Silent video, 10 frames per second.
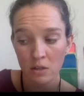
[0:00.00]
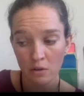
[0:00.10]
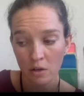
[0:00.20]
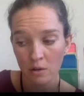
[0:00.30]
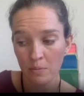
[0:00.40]

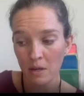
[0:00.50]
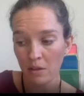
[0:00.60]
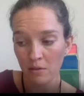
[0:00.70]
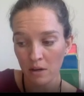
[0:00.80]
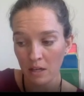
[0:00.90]
could be
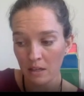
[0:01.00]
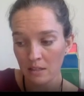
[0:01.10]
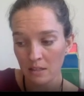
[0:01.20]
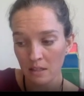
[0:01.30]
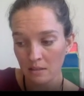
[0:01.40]
3.
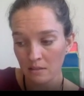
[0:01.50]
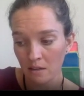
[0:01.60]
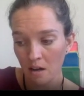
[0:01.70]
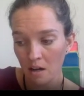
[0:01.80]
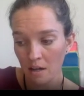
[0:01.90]
This is
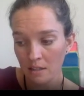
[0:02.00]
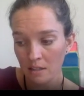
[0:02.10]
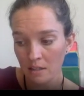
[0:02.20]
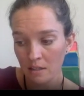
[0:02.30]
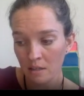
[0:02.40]
not
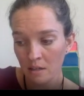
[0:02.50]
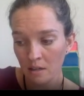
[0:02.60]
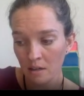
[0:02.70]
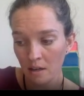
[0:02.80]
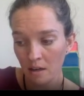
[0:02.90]

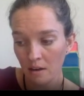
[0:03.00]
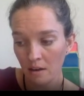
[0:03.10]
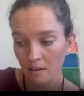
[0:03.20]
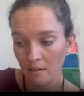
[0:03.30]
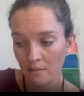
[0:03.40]

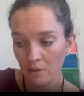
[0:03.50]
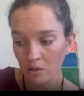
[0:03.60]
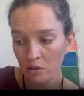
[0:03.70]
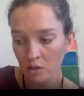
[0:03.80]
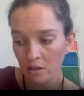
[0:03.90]
a function.